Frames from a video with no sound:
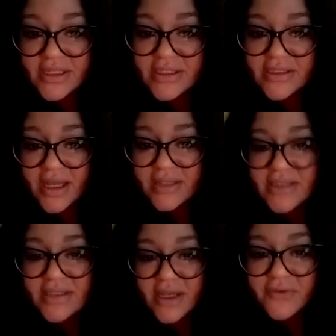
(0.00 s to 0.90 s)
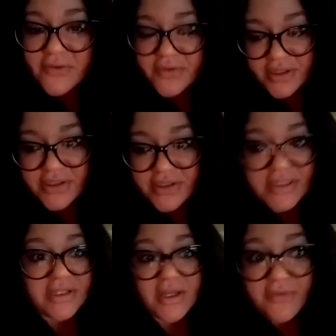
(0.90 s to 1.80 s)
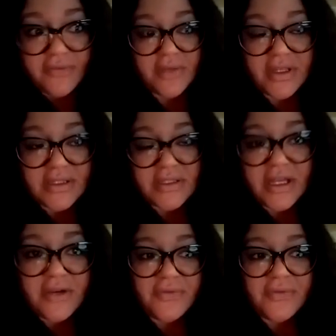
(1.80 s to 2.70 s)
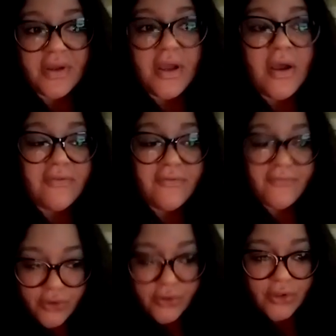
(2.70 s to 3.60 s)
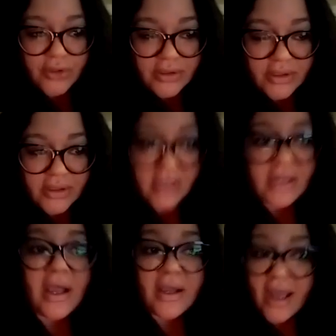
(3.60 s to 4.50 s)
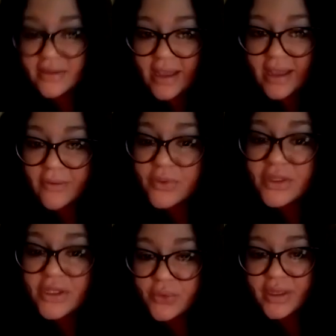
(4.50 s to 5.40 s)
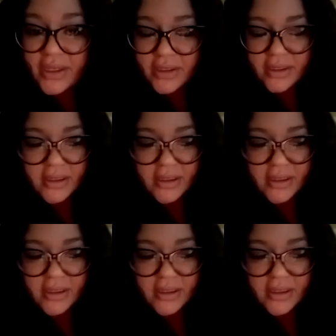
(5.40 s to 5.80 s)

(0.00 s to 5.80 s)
it's not selfish, it's self full. And I got that really quick.